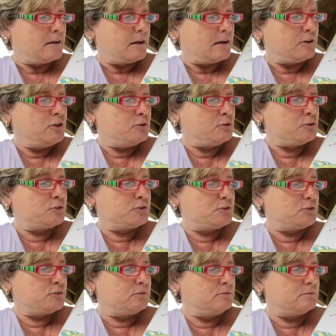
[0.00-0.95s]
You'll
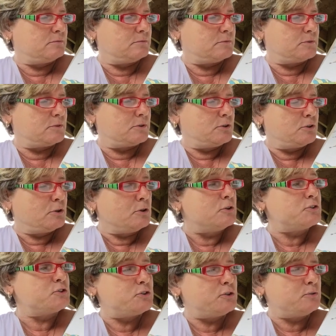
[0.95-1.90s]
you'll
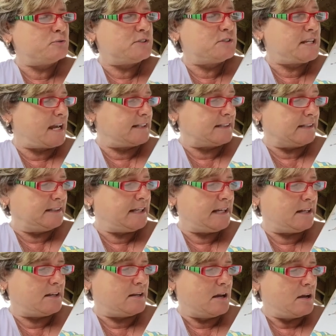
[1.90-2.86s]
soon take the
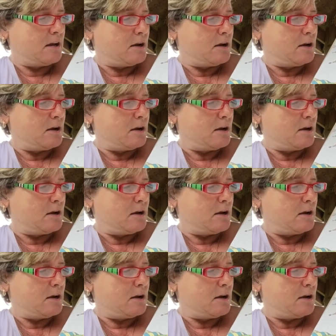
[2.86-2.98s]
lead.